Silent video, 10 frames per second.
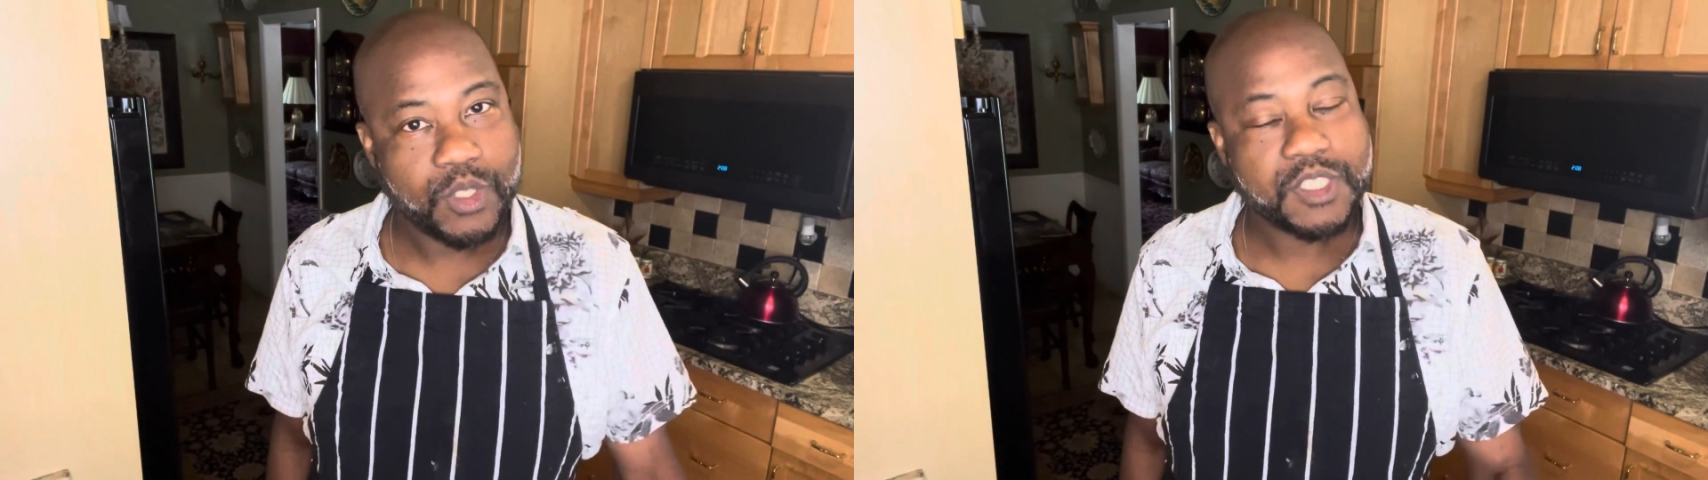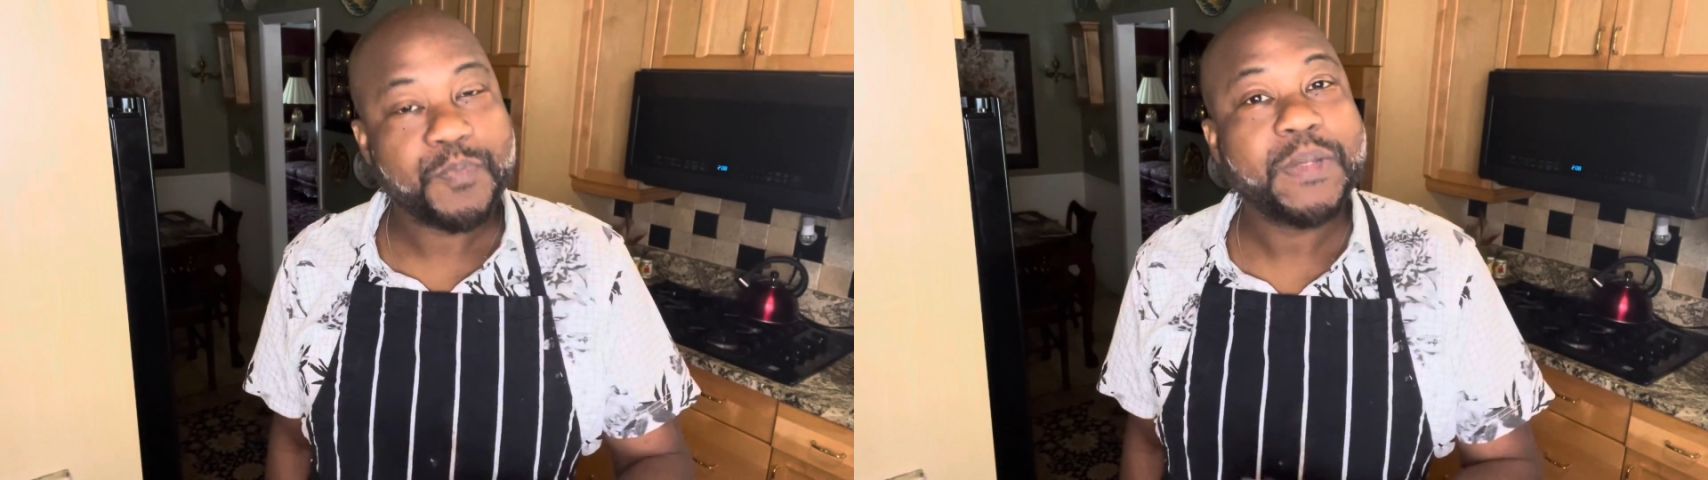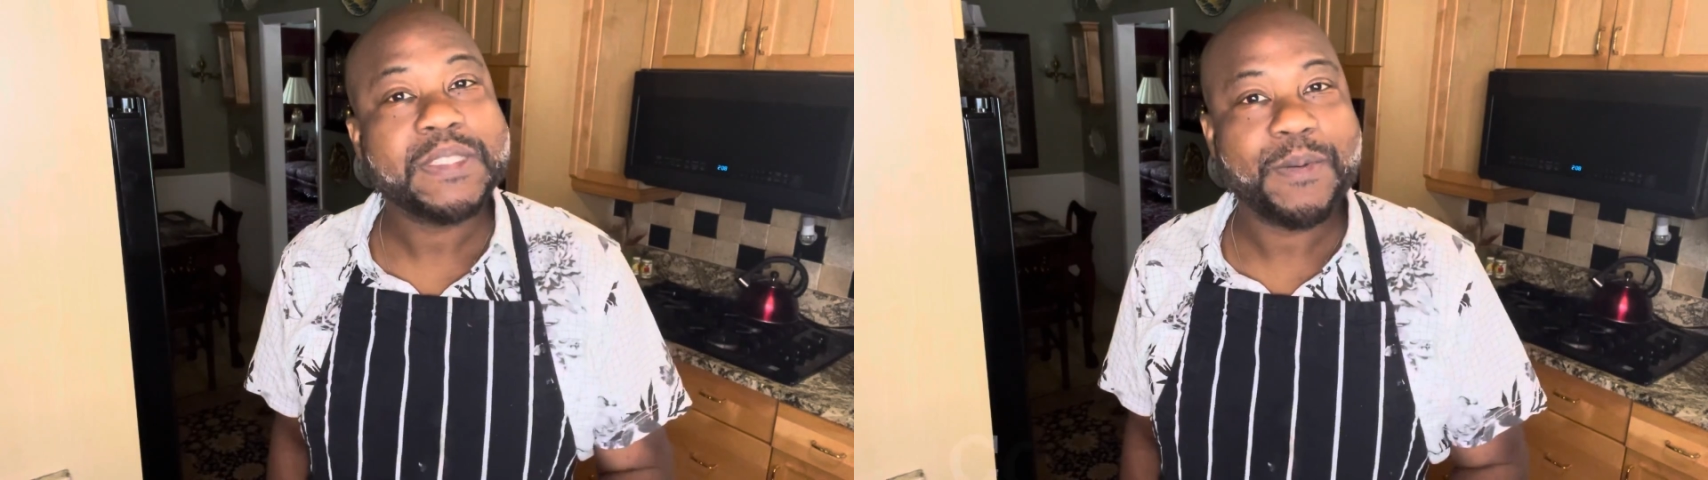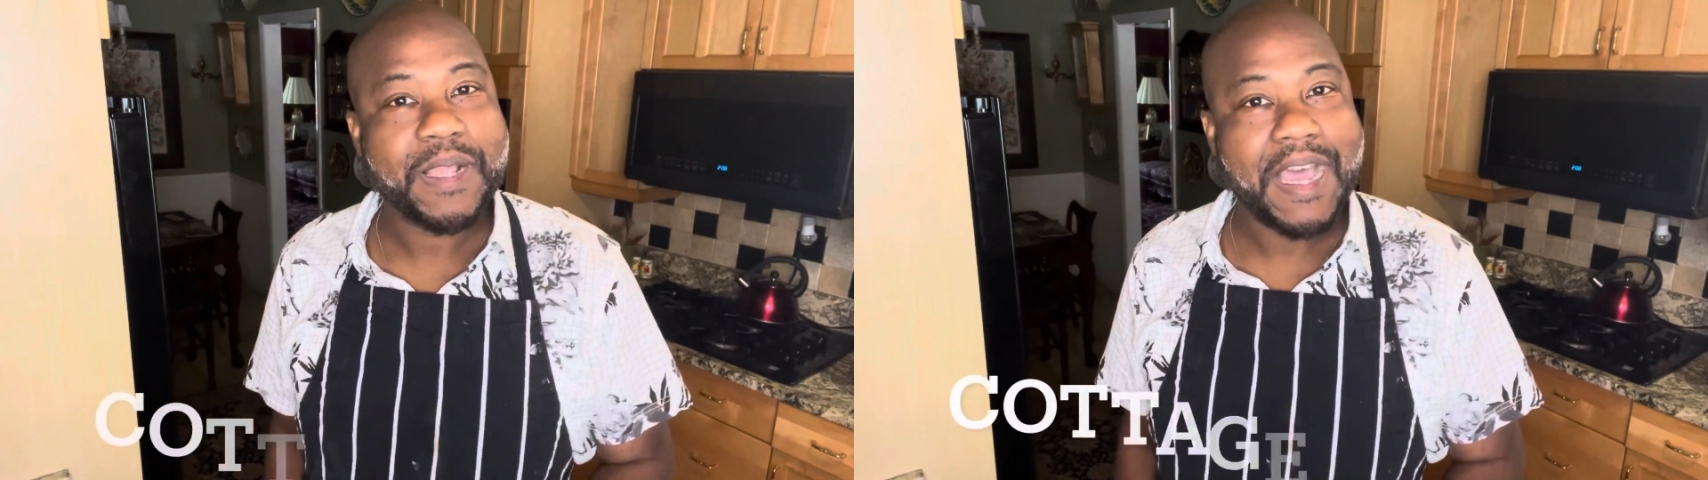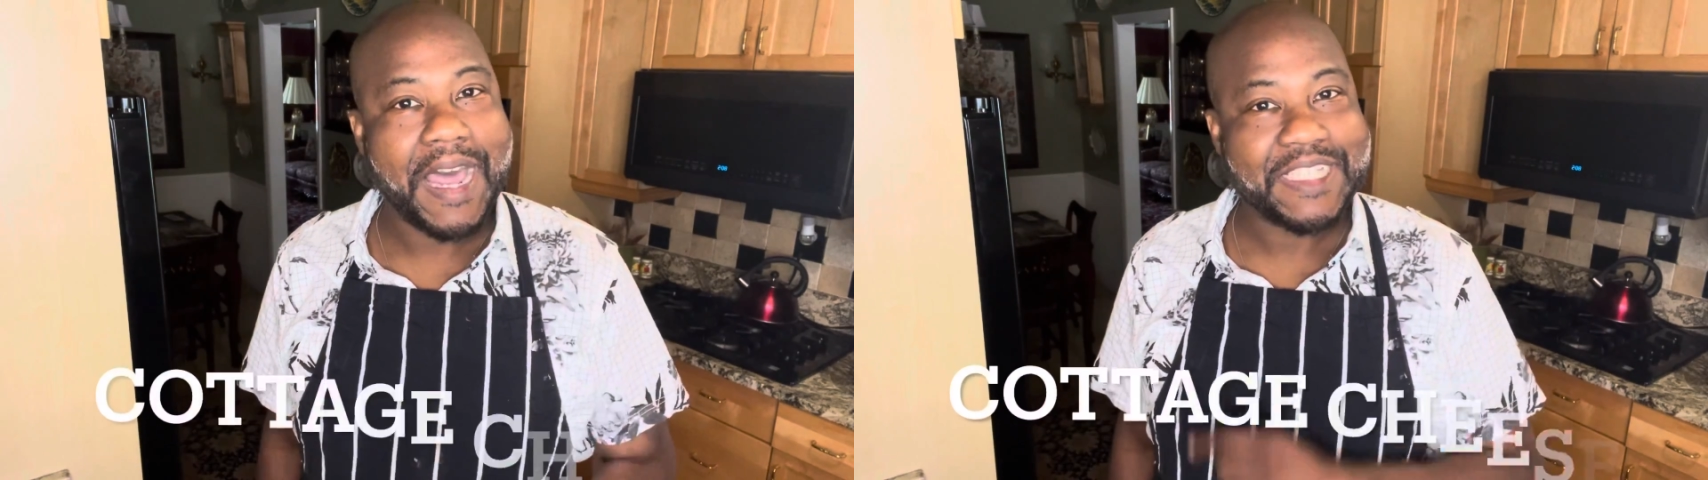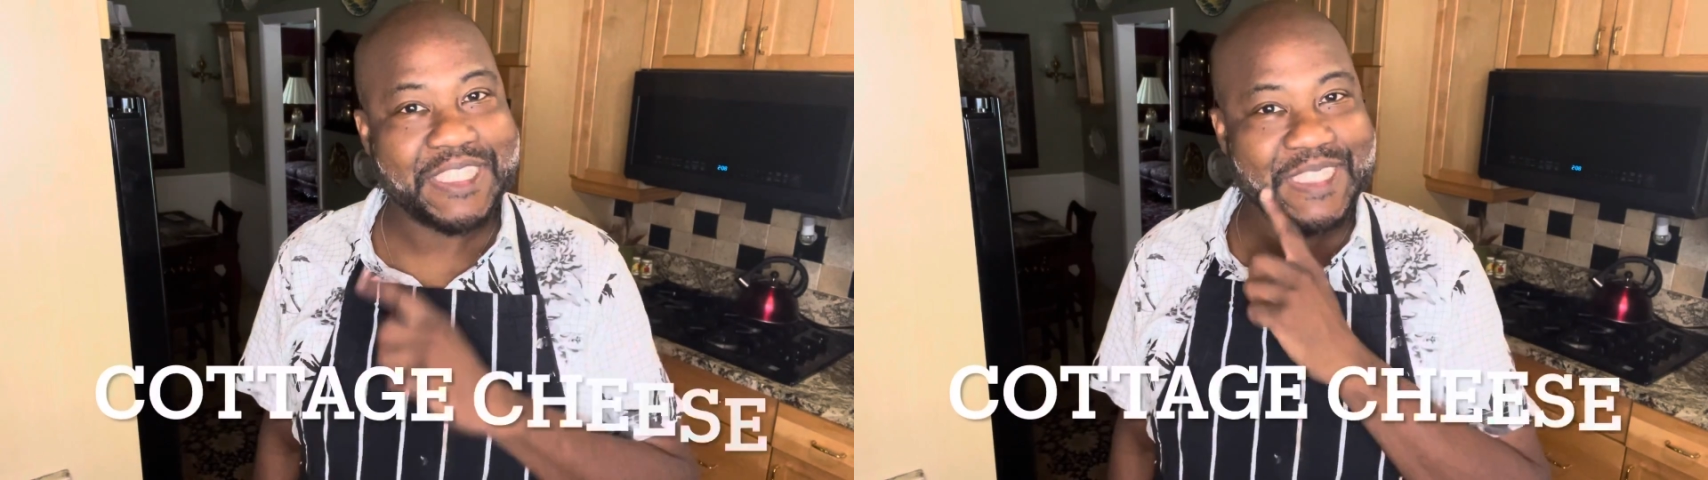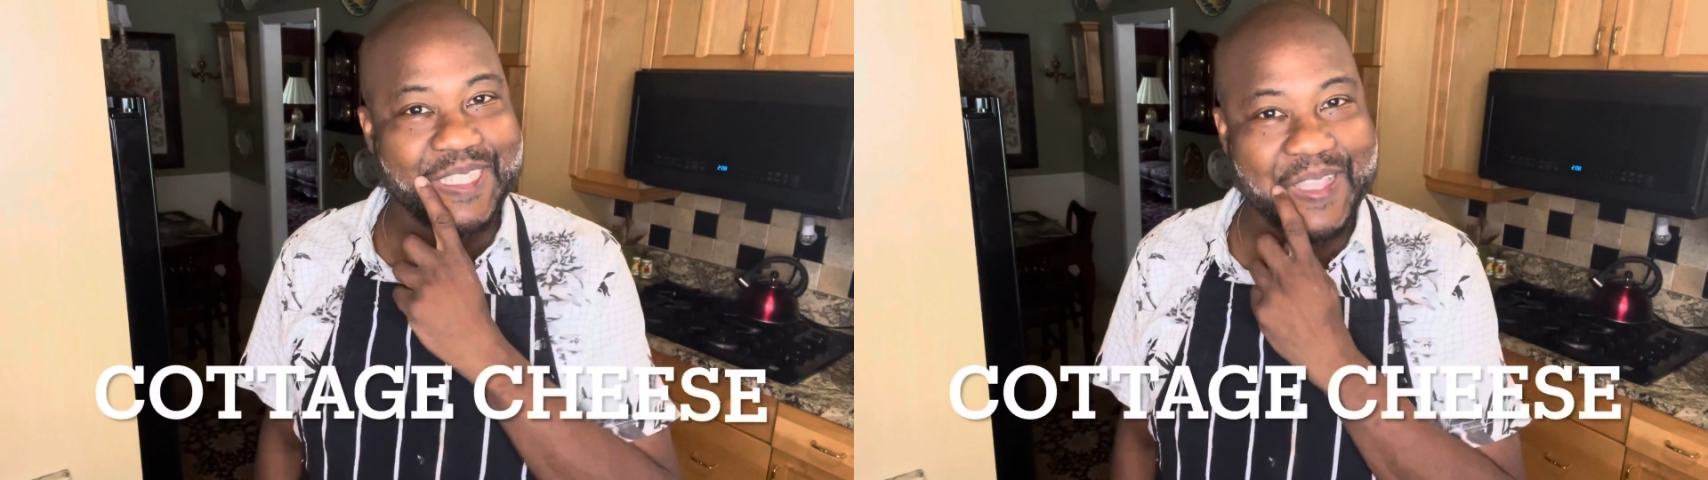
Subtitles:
Just put some ricotta cheese in